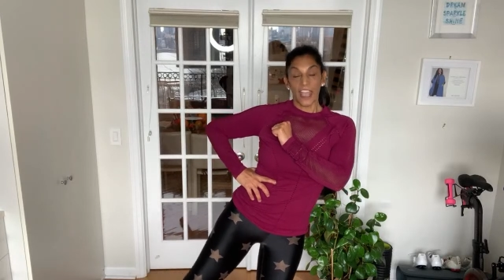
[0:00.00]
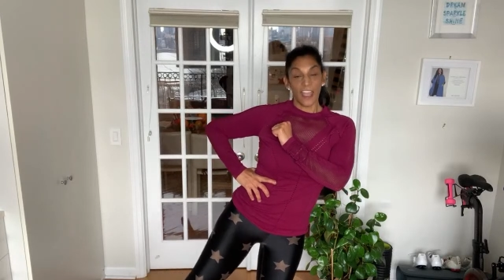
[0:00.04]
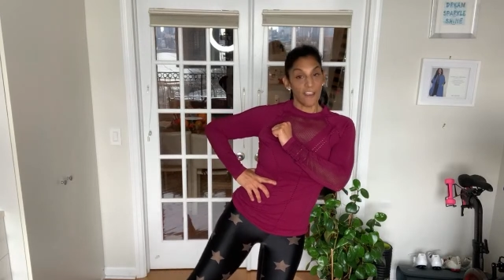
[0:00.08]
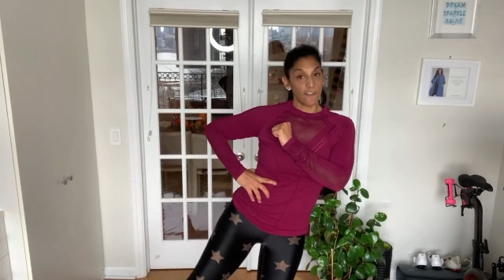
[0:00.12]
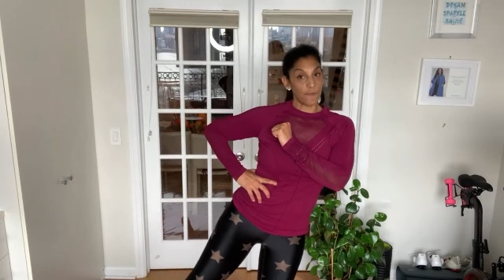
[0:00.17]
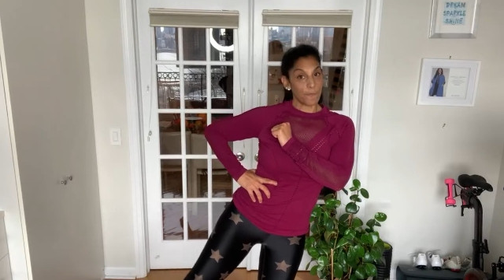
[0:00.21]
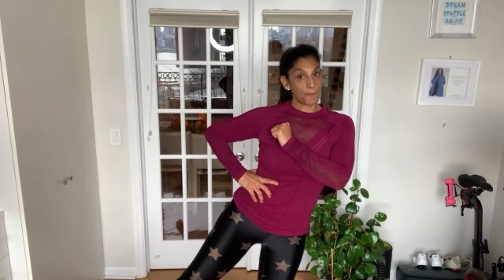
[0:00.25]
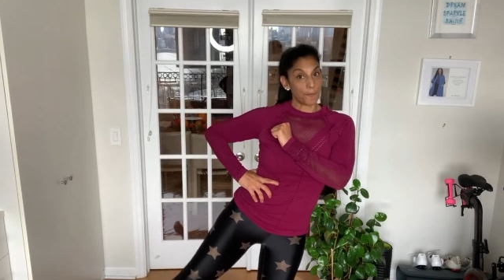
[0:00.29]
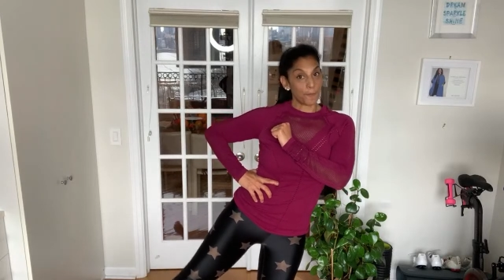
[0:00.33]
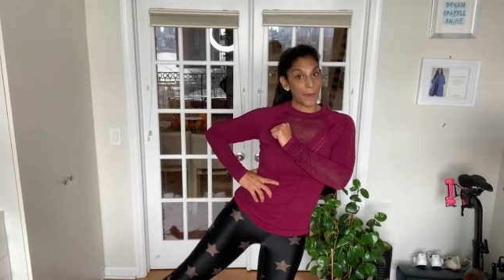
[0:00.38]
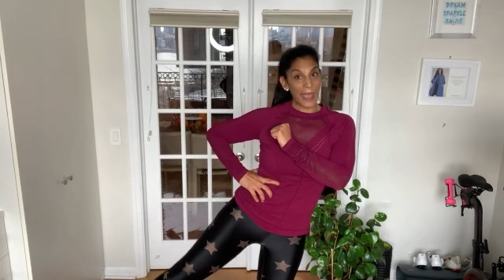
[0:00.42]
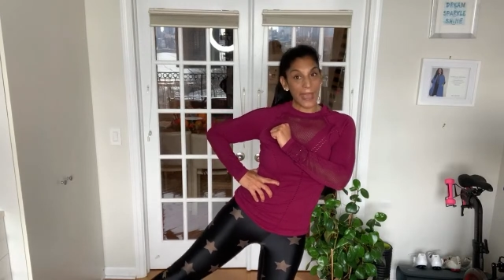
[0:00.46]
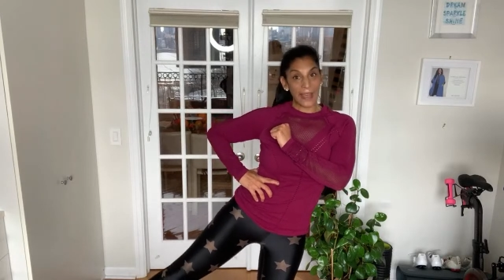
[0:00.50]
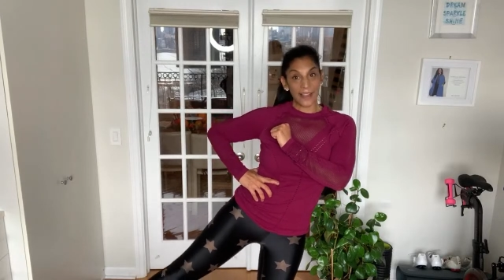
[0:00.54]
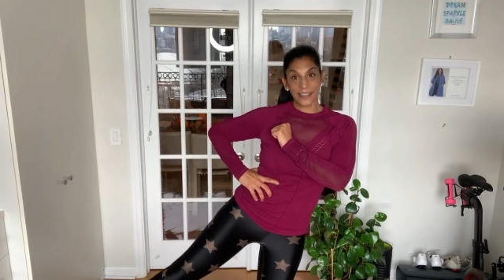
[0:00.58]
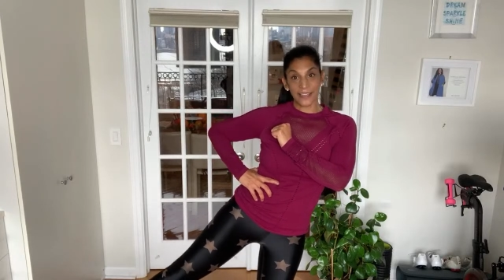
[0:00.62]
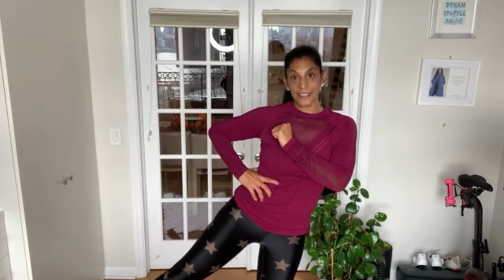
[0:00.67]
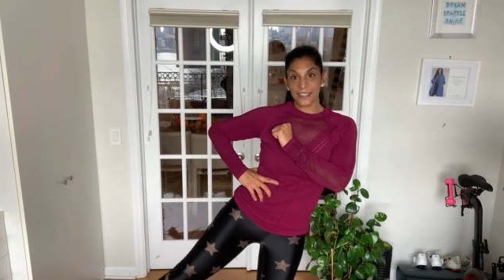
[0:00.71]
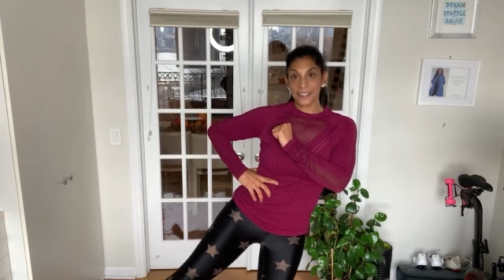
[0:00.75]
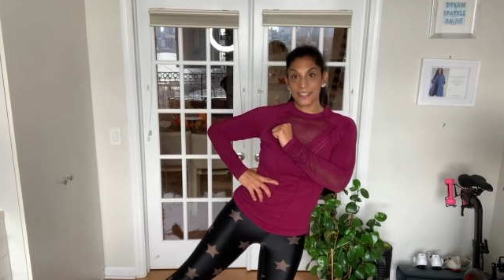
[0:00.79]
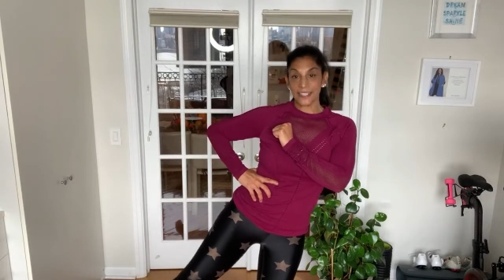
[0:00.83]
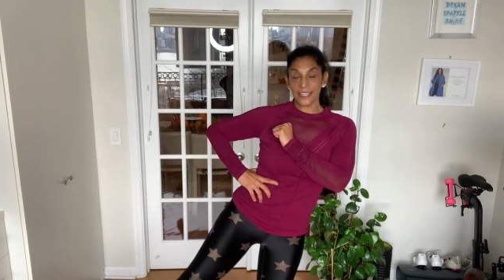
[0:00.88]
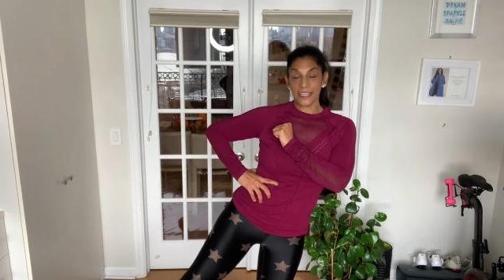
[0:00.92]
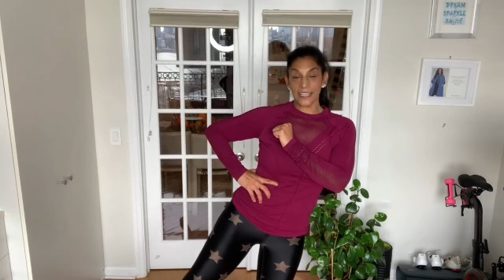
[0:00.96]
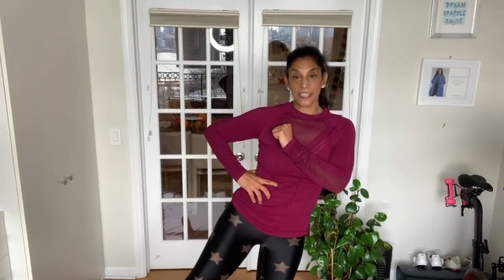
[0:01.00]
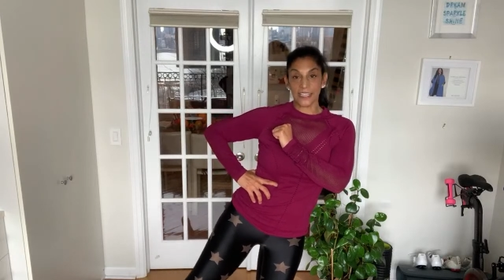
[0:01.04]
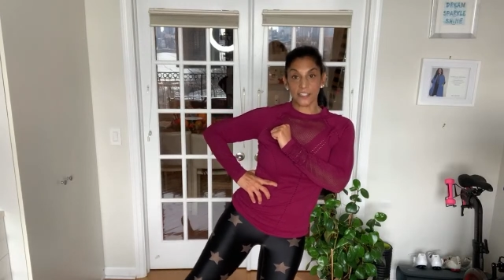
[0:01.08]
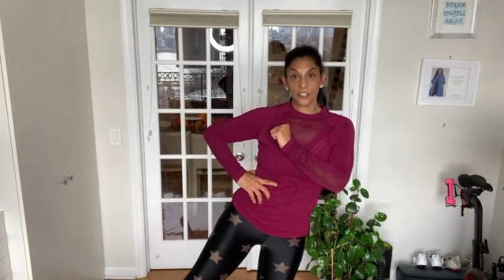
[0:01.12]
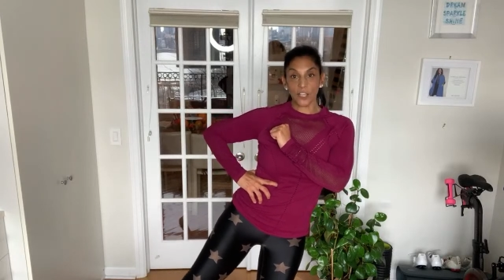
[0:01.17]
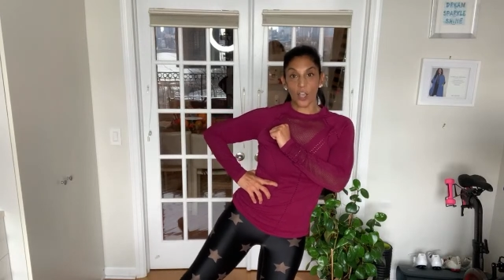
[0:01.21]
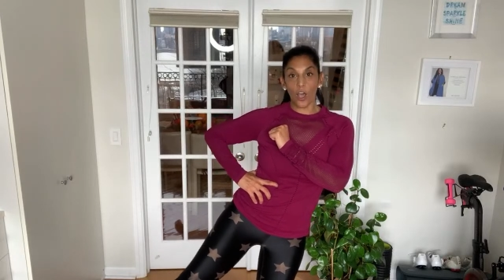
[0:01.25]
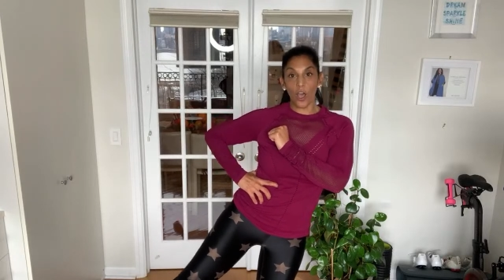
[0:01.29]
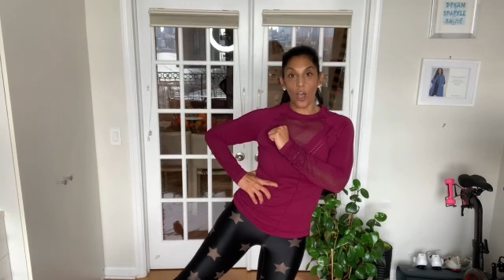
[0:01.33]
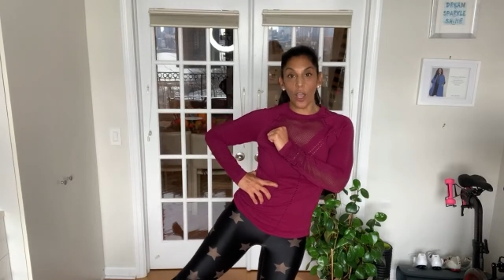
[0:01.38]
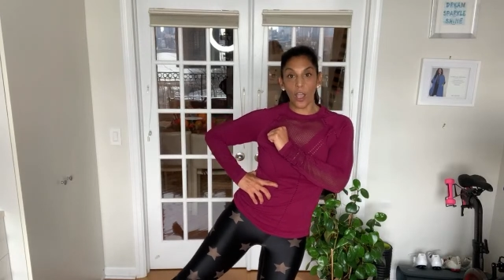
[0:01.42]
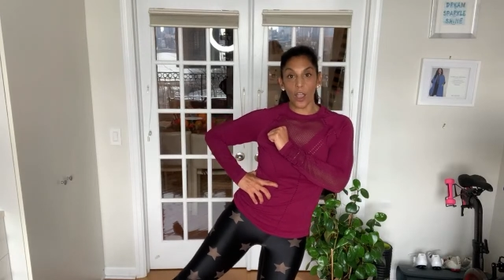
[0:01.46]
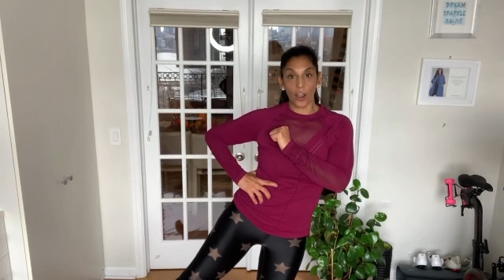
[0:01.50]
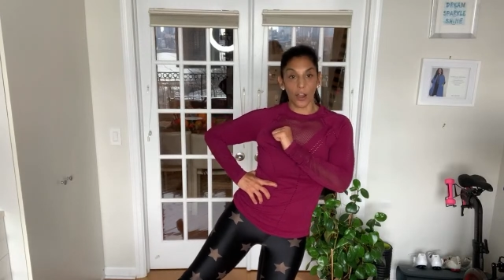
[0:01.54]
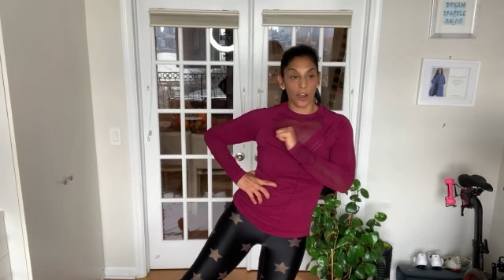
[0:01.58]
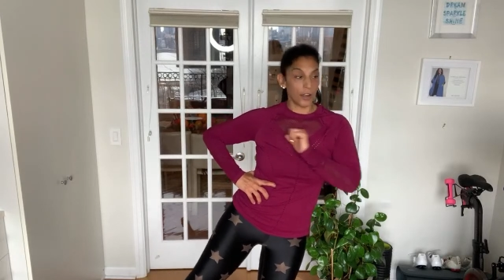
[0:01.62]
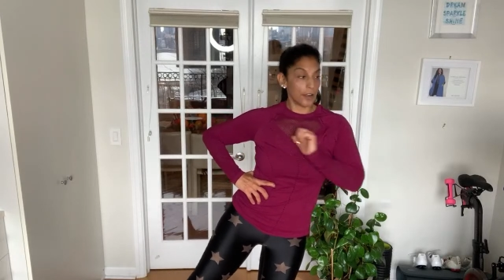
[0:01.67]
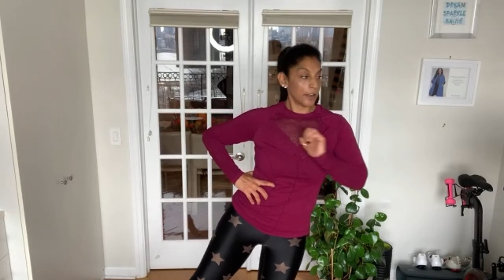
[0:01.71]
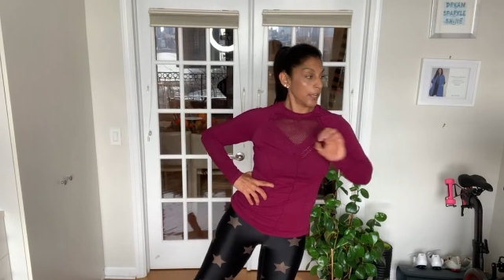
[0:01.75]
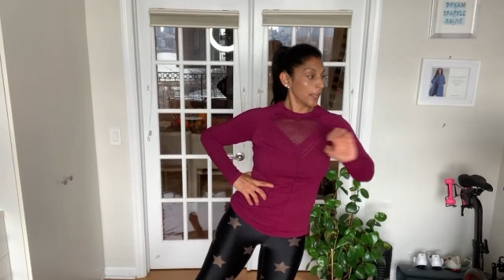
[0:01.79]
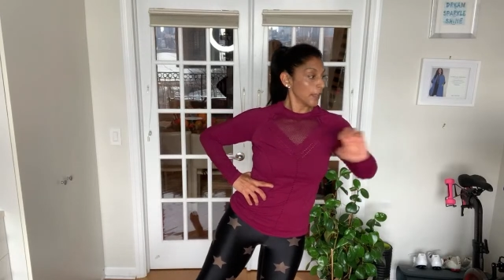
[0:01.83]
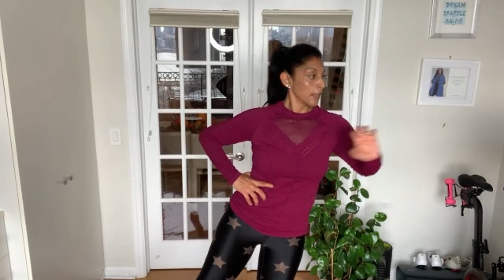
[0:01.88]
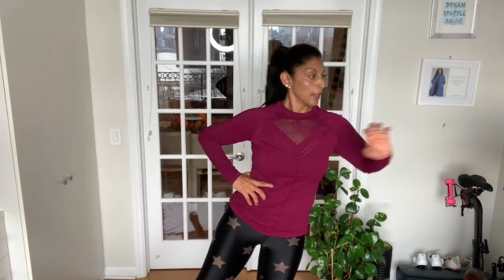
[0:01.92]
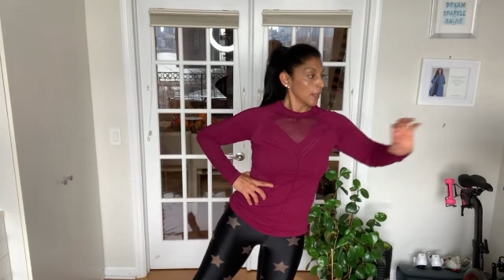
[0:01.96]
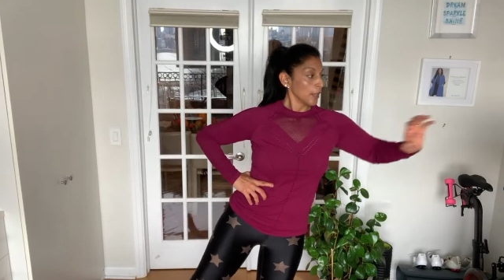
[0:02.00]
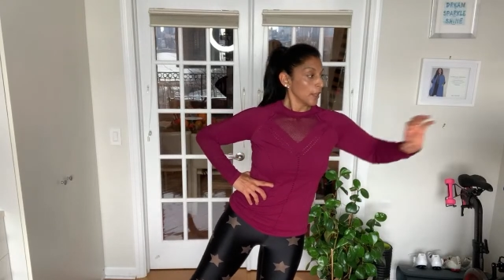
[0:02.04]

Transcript: If balancing is hard,